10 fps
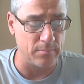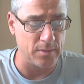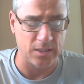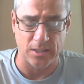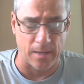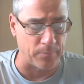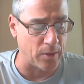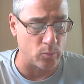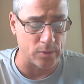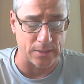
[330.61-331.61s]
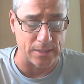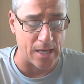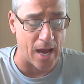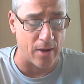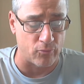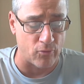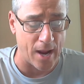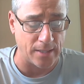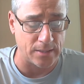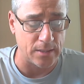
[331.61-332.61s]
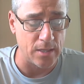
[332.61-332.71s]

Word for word: Something was not right.